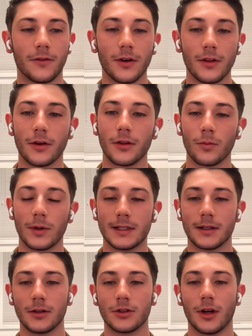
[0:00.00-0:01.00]
further the
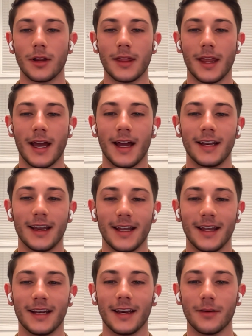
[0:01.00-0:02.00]
research on that,
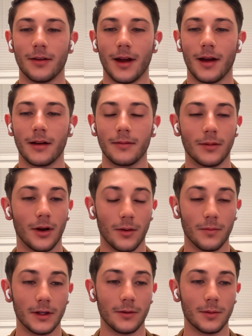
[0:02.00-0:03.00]
and I
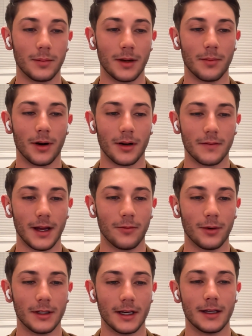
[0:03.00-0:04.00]
hopefully would be a part of
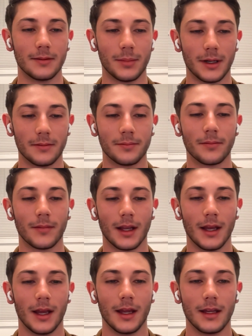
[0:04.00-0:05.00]
that one day. But
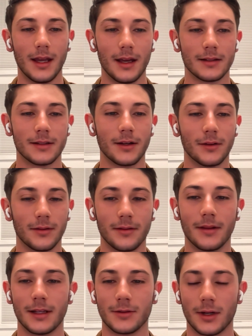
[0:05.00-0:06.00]
yeah, so
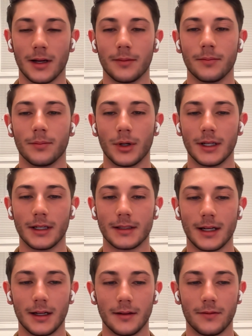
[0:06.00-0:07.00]
that's what I'm pretty
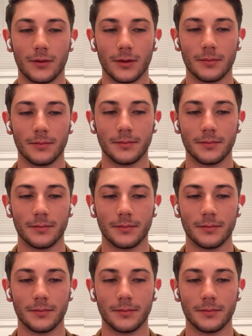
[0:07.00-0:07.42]
excited for.